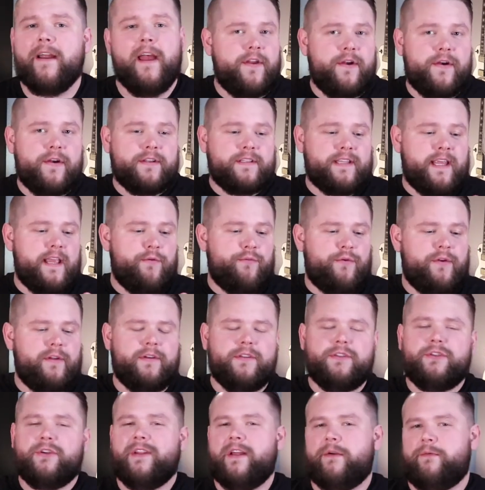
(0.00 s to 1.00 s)
There is the
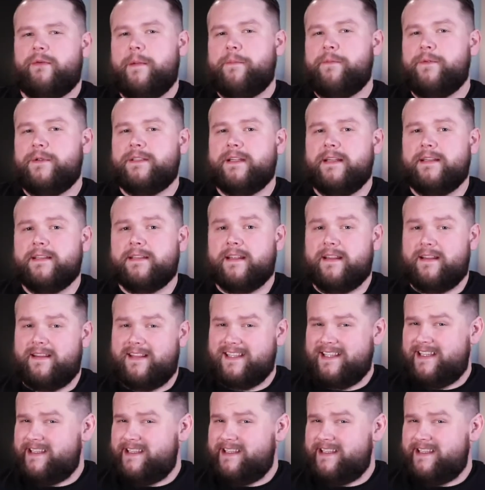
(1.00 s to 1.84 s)
realtor that represents the